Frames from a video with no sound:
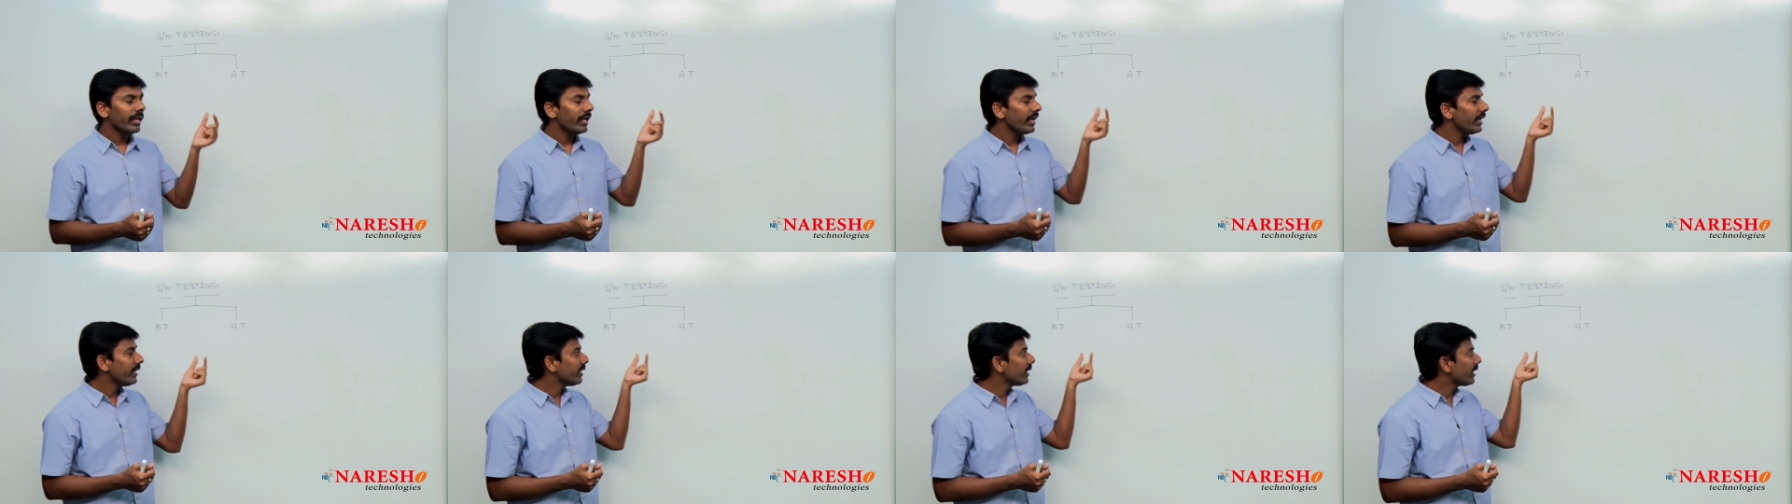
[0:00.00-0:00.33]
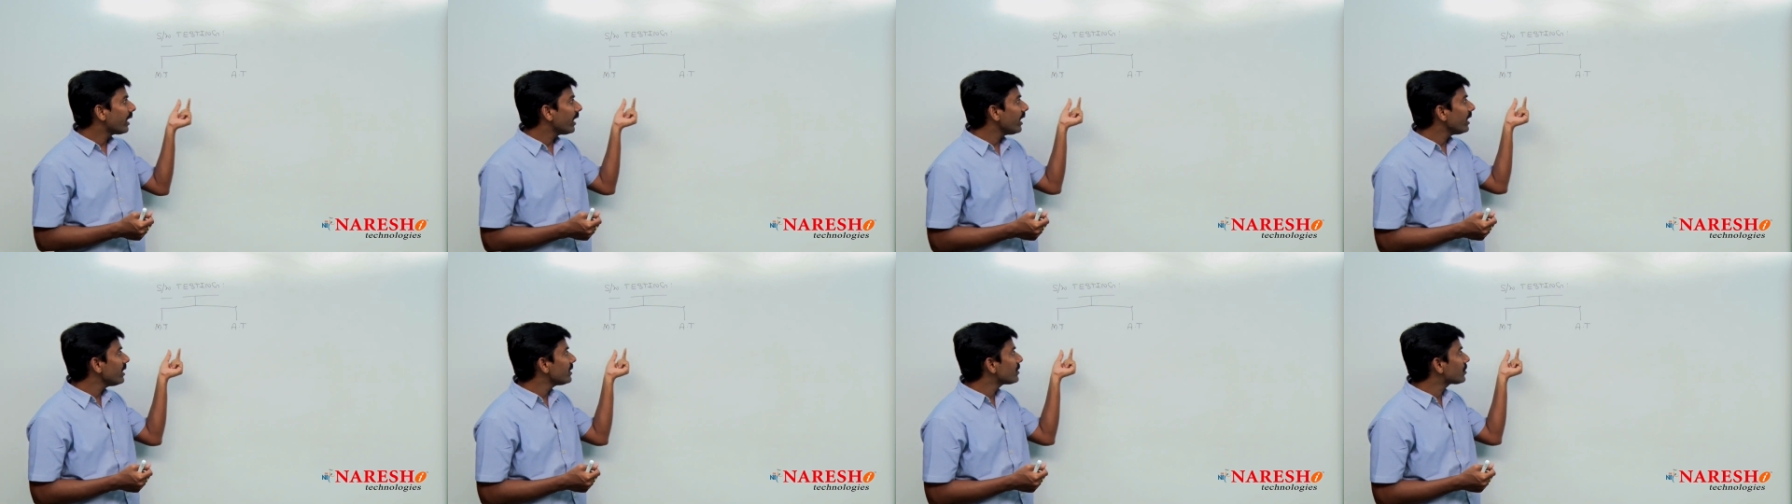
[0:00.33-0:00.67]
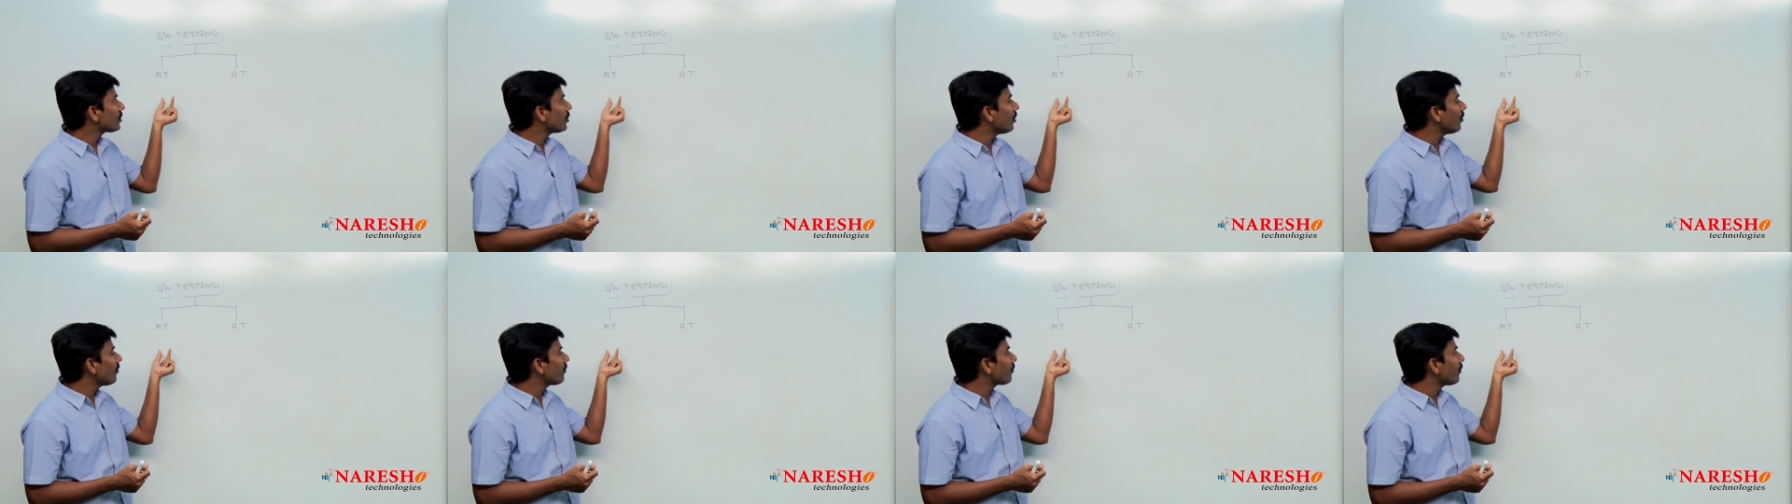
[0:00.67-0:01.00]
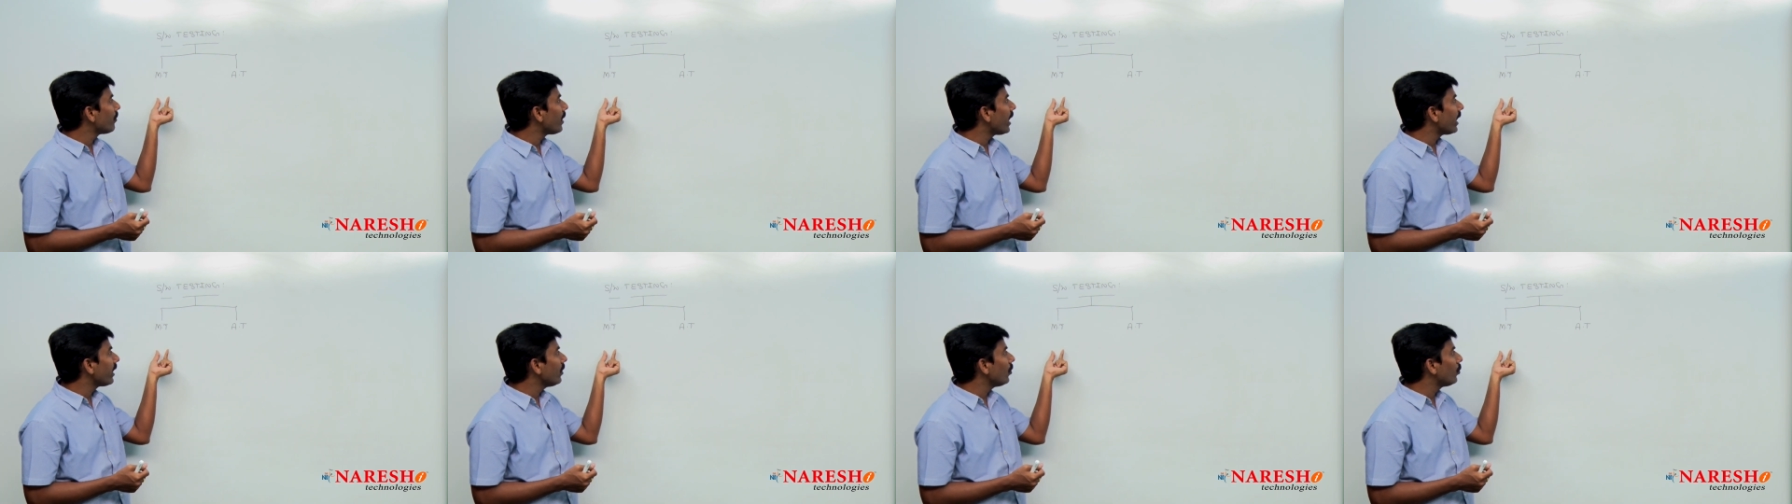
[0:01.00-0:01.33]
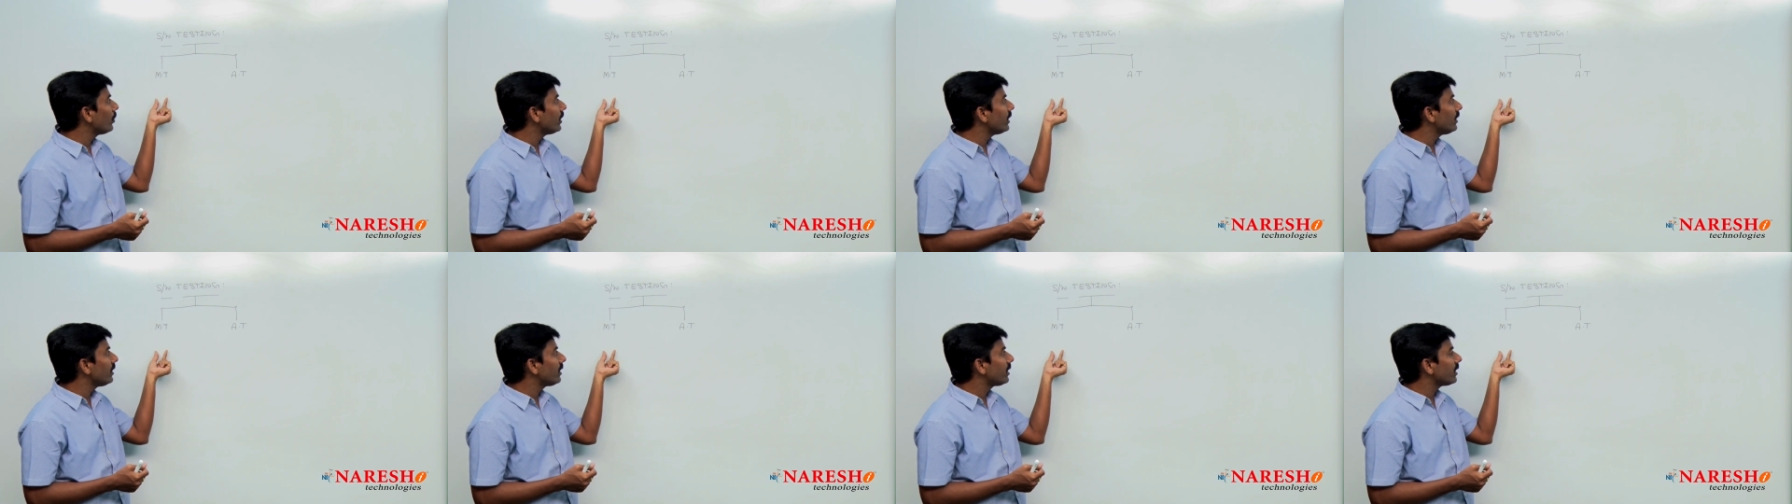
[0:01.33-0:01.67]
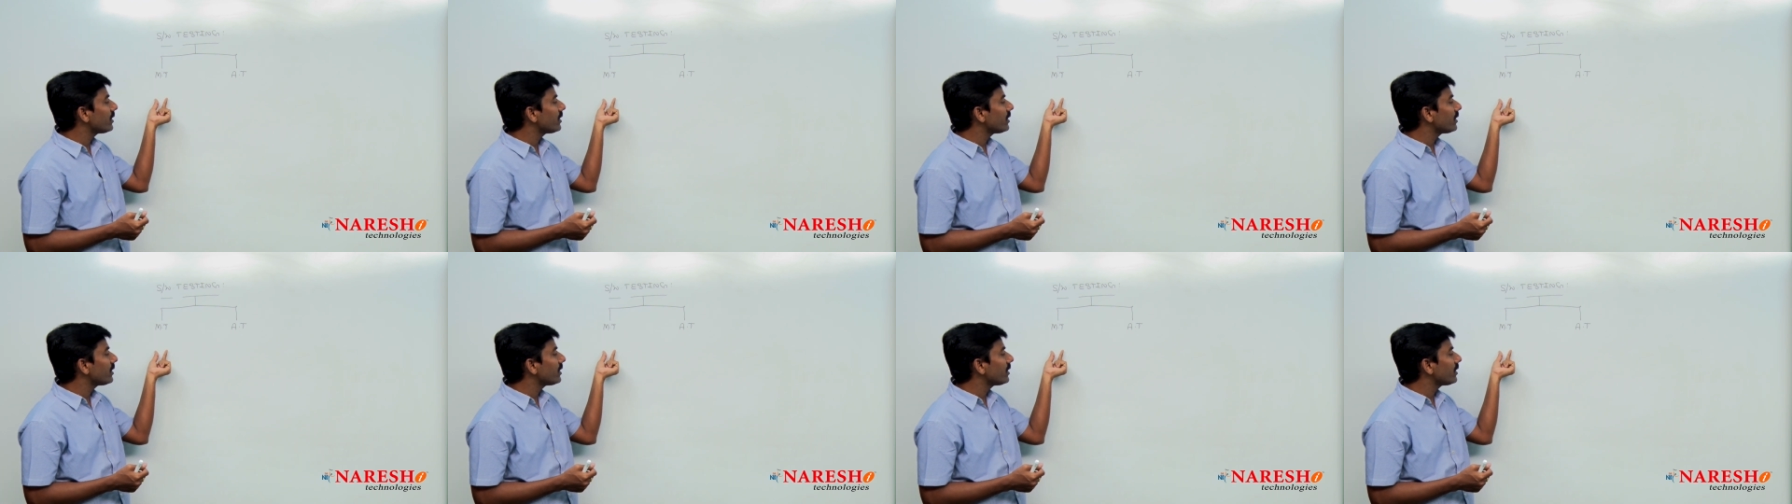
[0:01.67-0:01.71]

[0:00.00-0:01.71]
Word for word: In case of manual